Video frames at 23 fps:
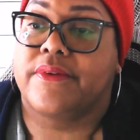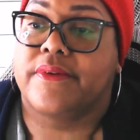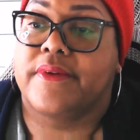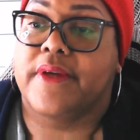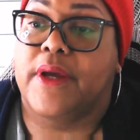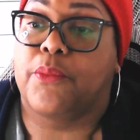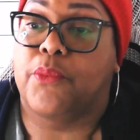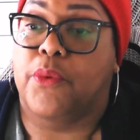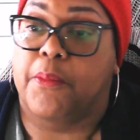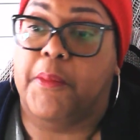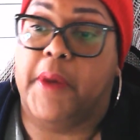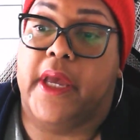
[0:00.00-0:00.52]

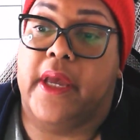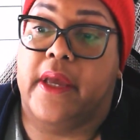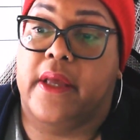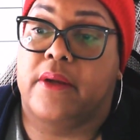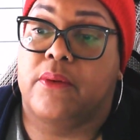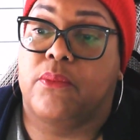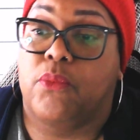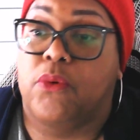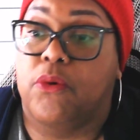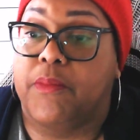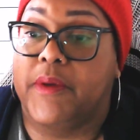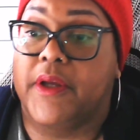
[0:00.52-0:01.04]
and remain,
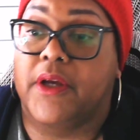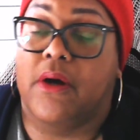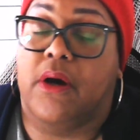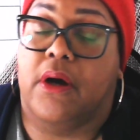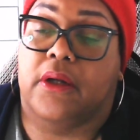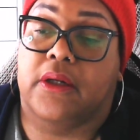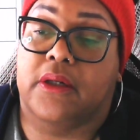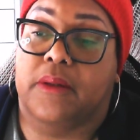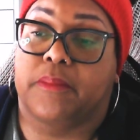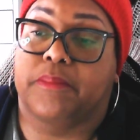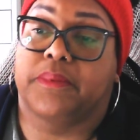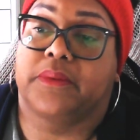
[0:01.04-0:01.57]
will be
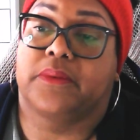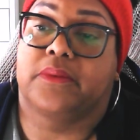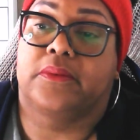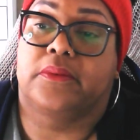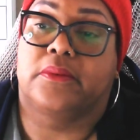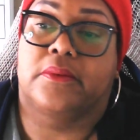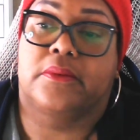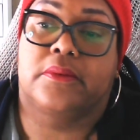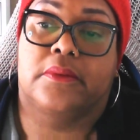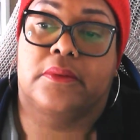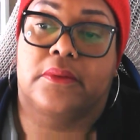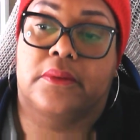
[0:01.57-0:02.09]
caught up
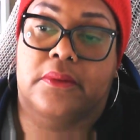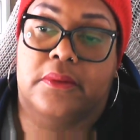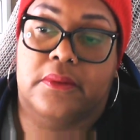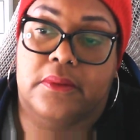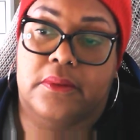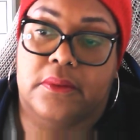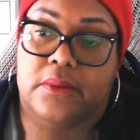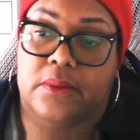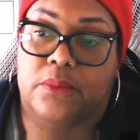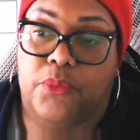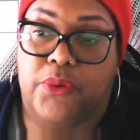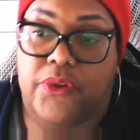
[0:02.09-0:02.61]

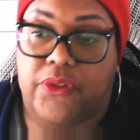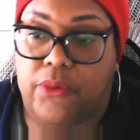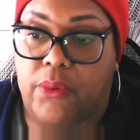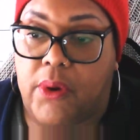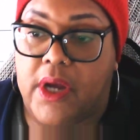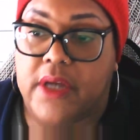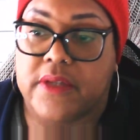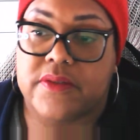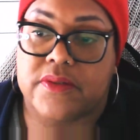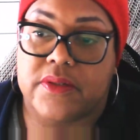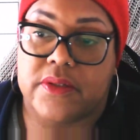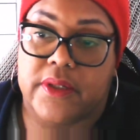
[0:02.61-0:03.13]
with
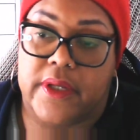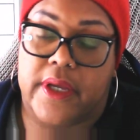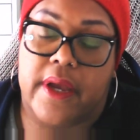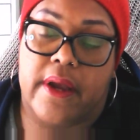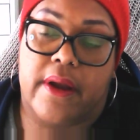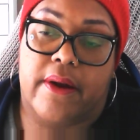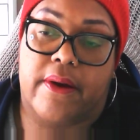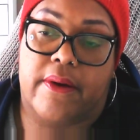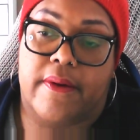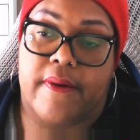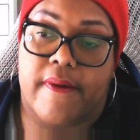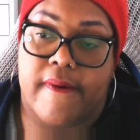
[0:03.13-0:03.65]
Christ in the air.